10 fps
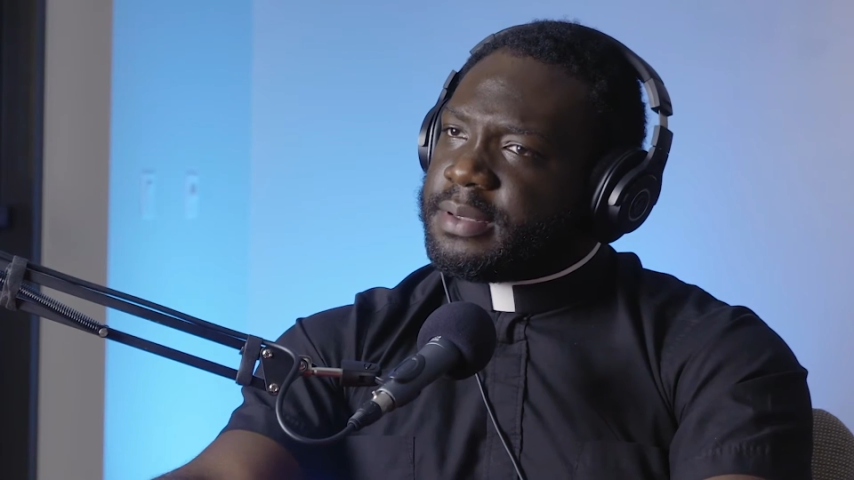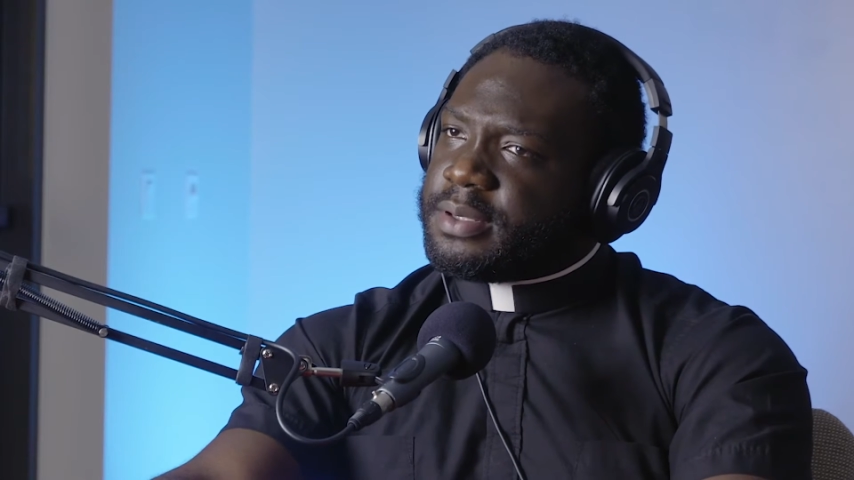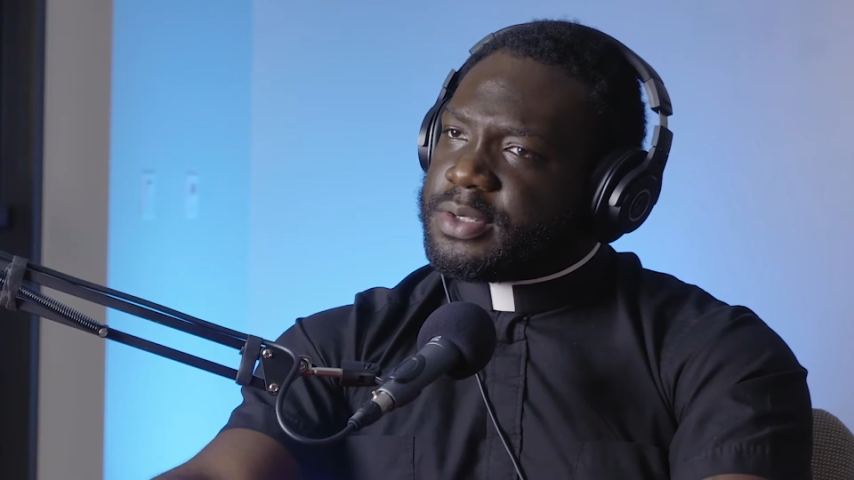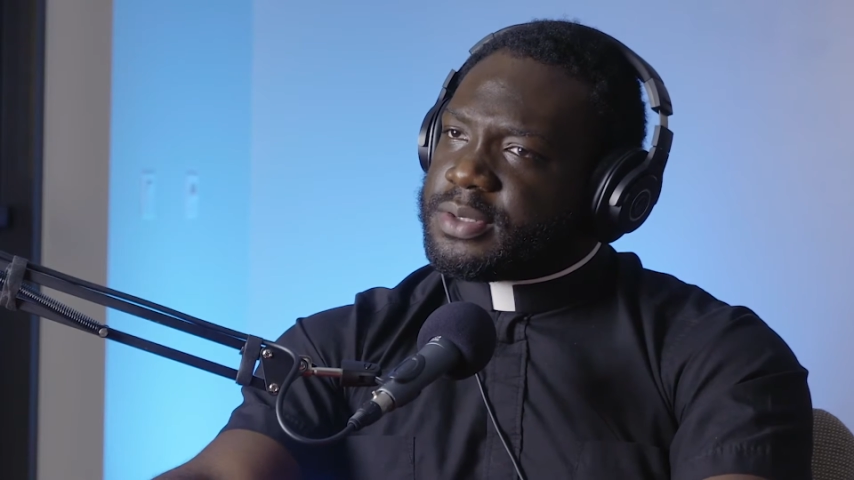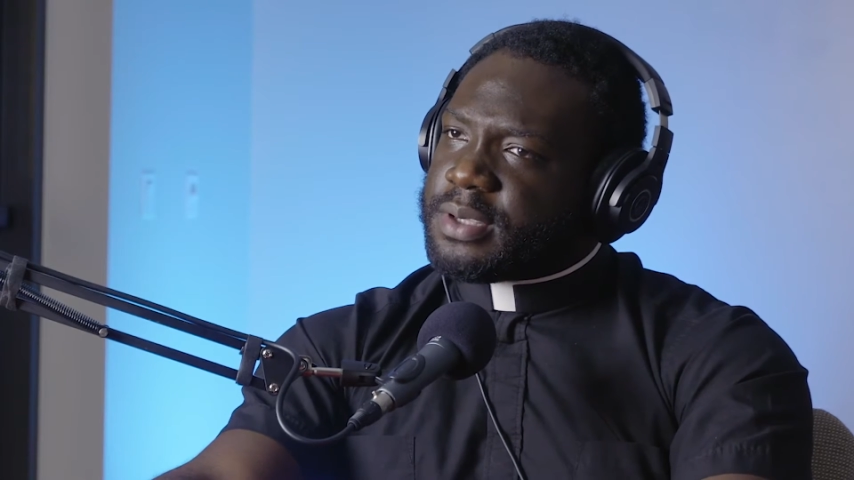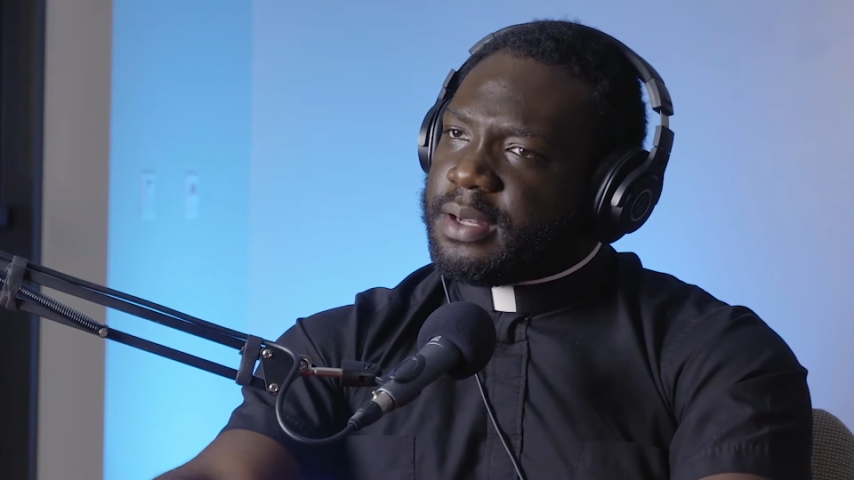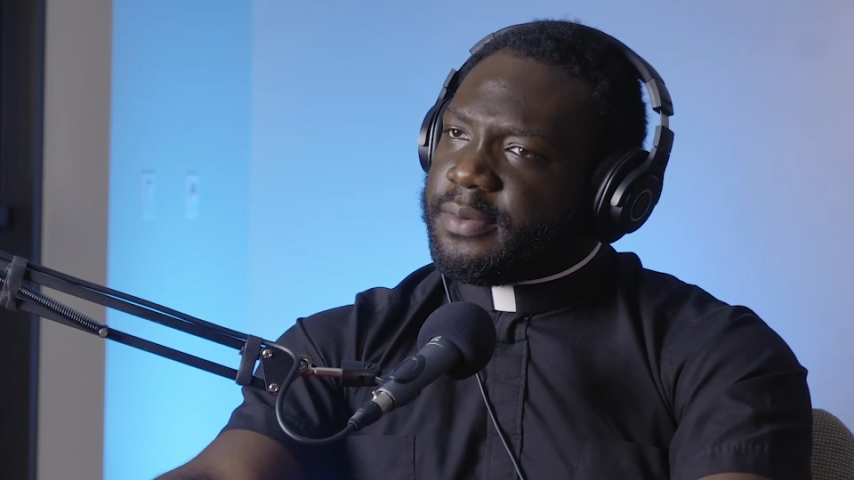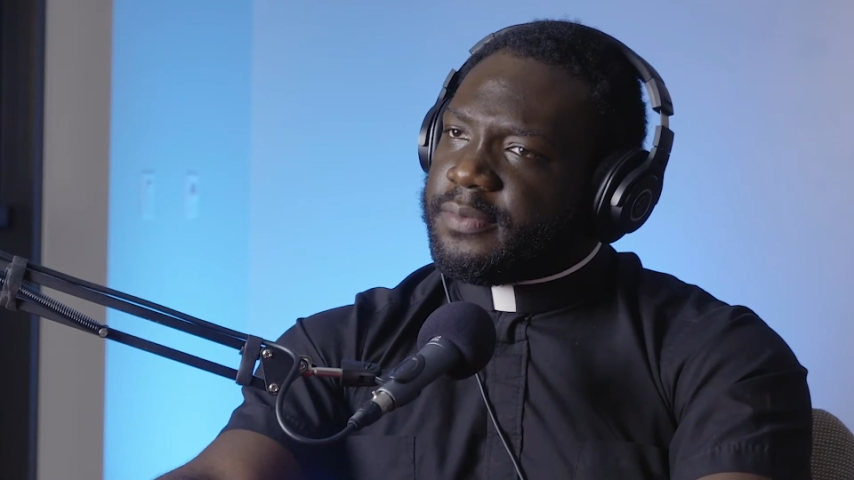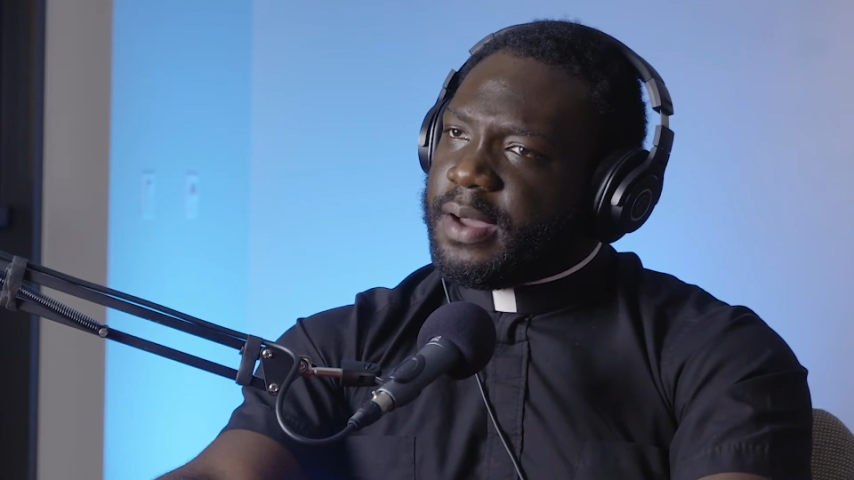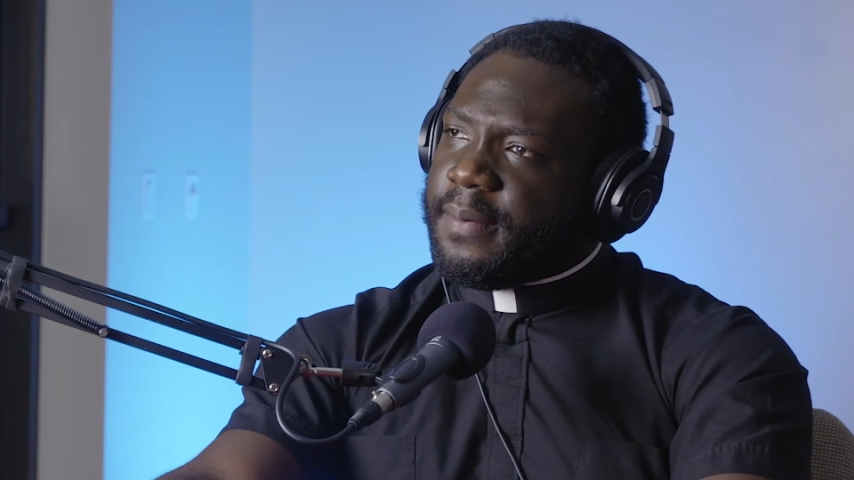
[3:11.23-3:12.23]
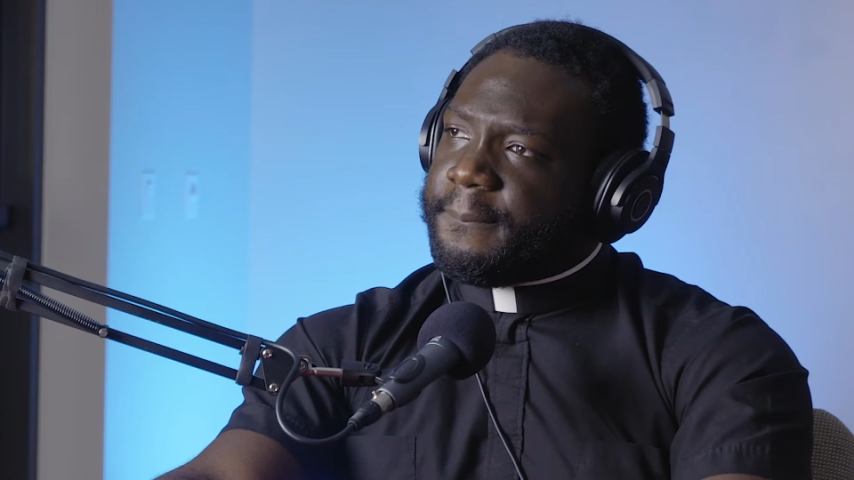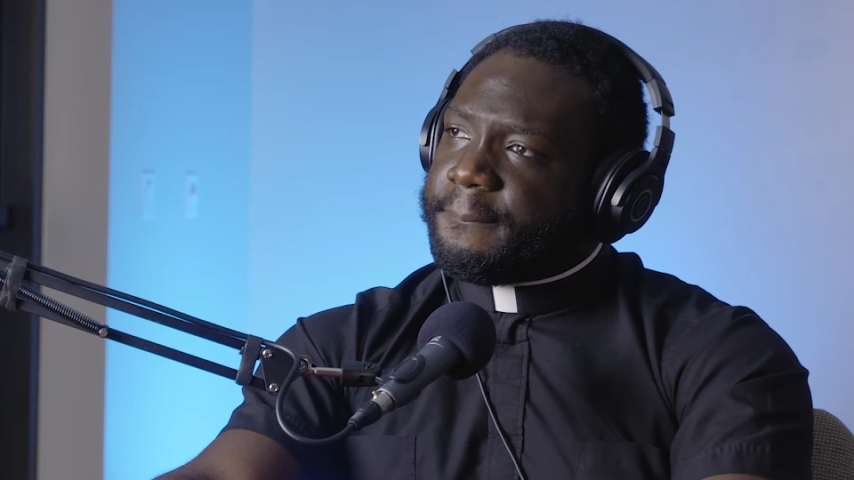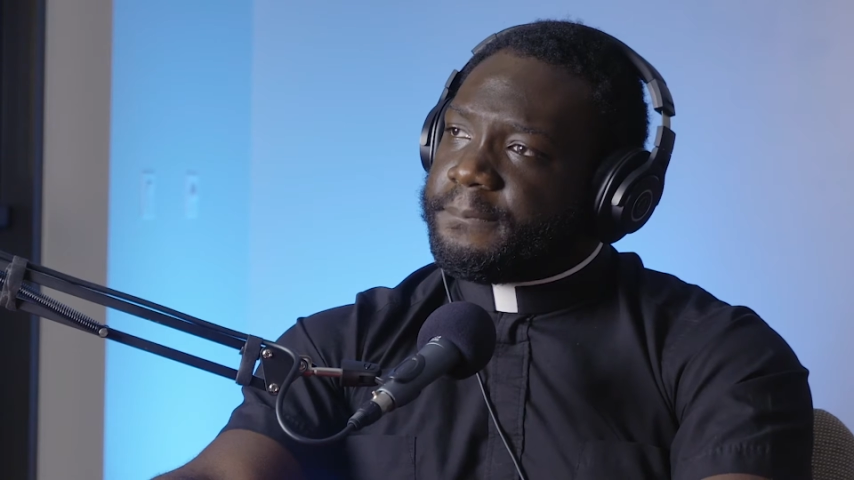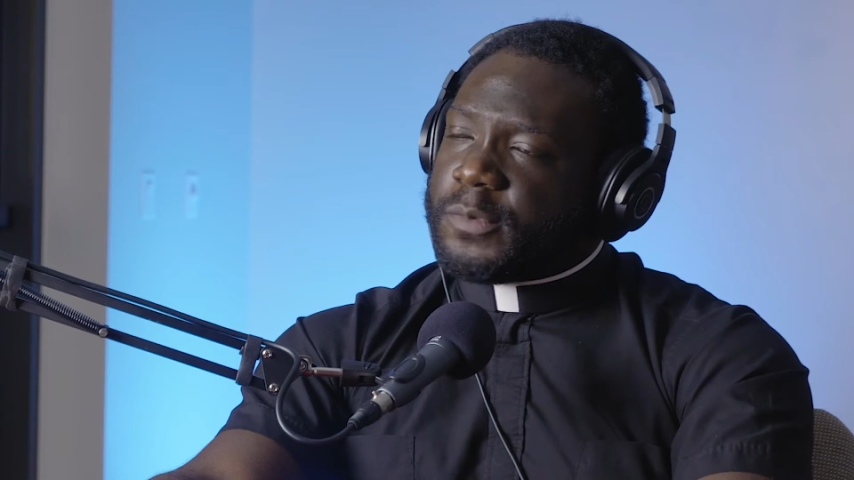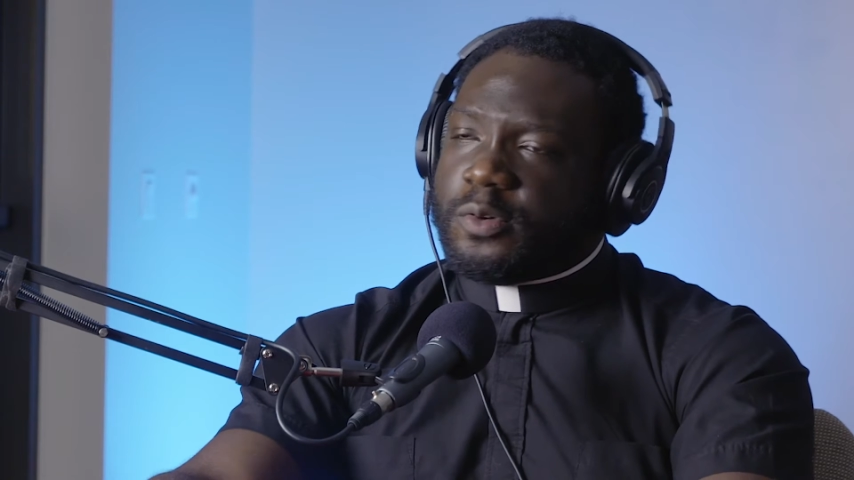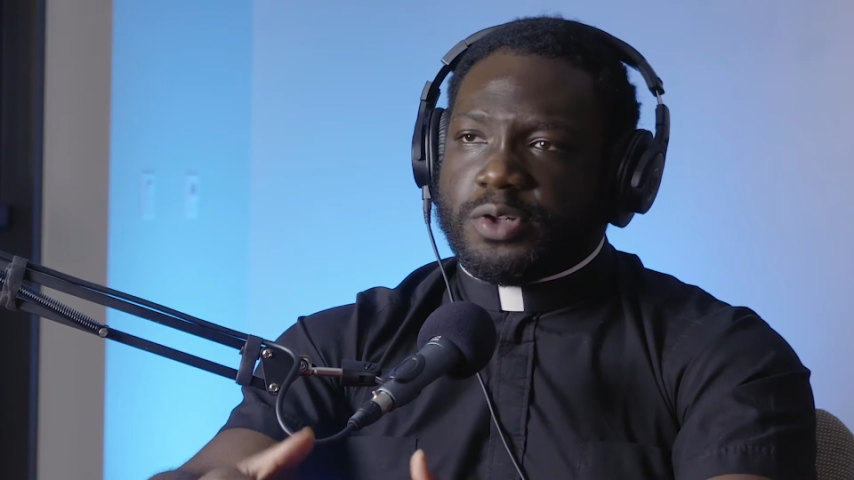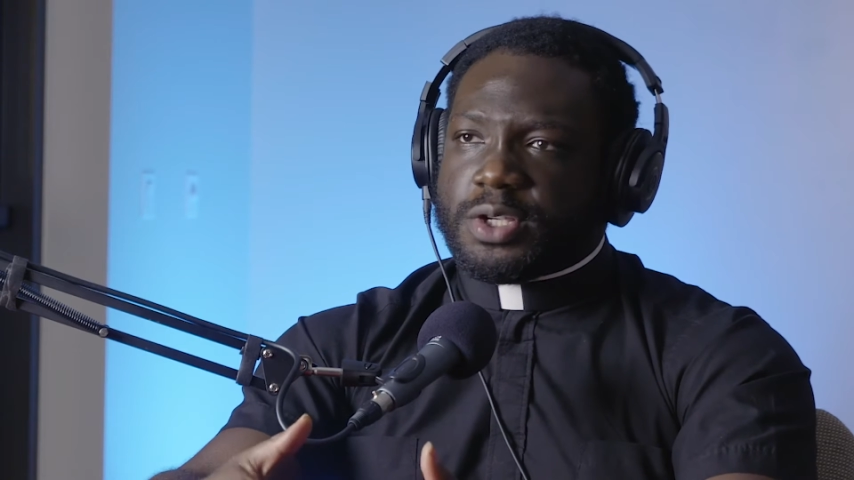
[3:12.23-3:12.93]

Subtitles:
just kind of who